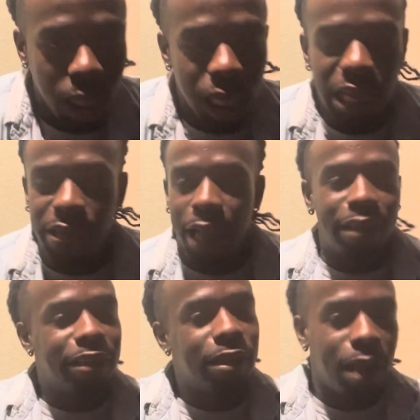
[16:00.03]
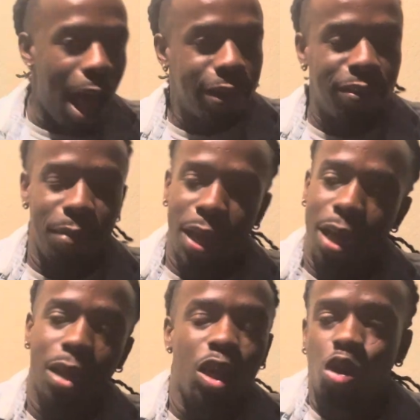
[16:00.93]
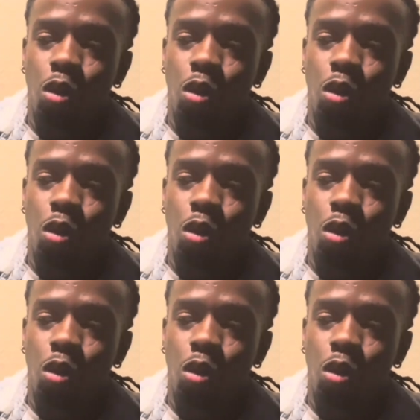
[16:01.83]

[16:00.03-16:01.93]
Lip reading: It's like slots, man. You